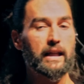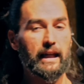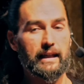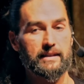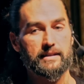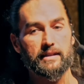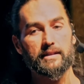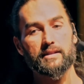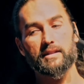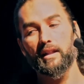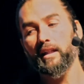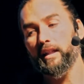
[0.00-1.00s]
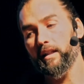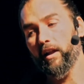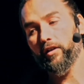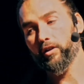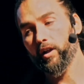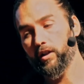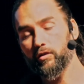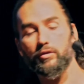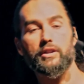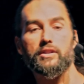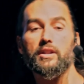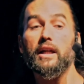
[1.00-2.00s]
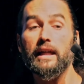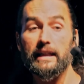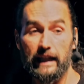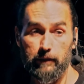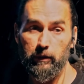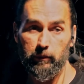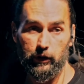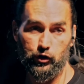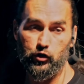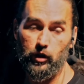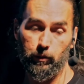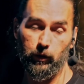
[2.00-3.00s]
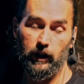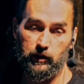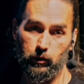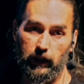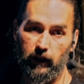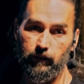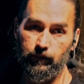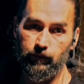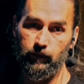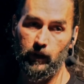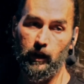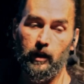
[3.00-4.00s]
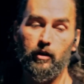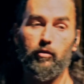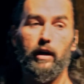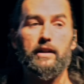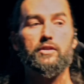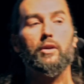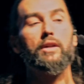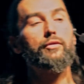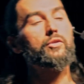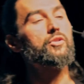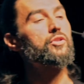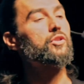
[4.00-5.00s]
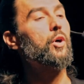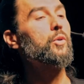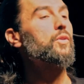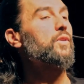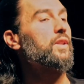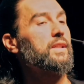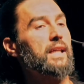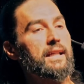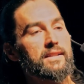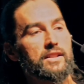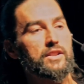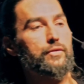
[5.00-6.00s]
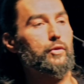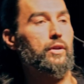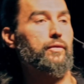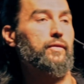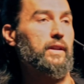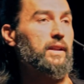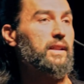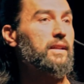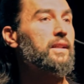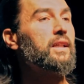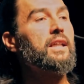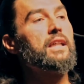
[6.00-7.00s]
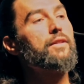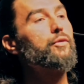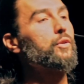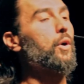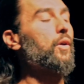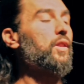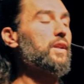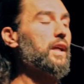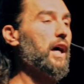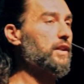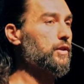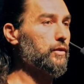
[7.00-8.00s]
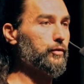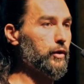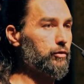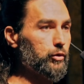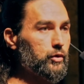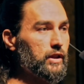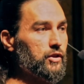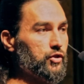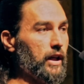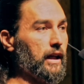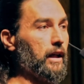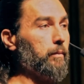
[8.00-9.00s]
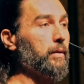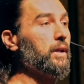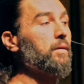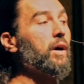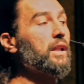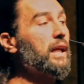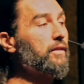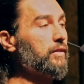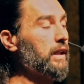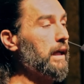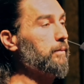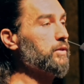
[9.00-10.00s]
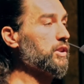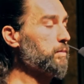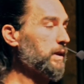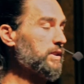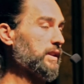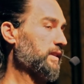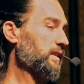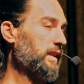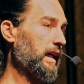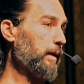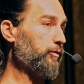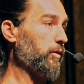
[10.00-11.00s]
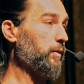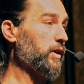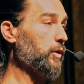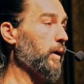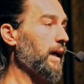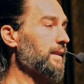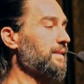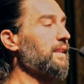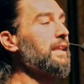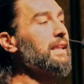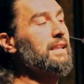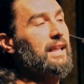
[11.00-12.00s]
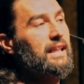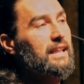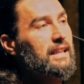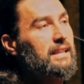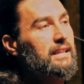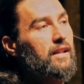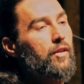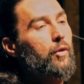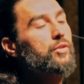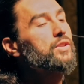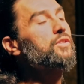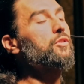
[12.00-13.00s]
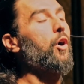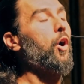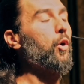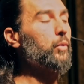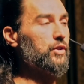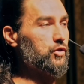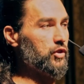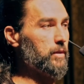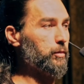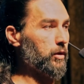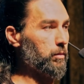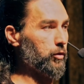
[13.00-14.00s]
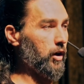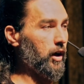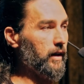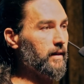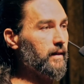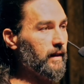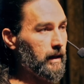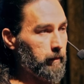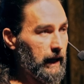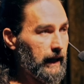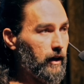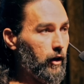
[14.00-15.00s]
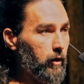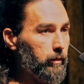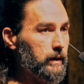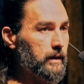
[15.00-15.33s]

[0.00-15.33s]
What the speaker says: cases, in other countries, can be much cheaper as well, right? So if you just go to the dentist for a filling, if you go to the doctor for a routine checkup, a lot of times, especially as I say, I'm from the US, those things are always cheaper abroad than back home.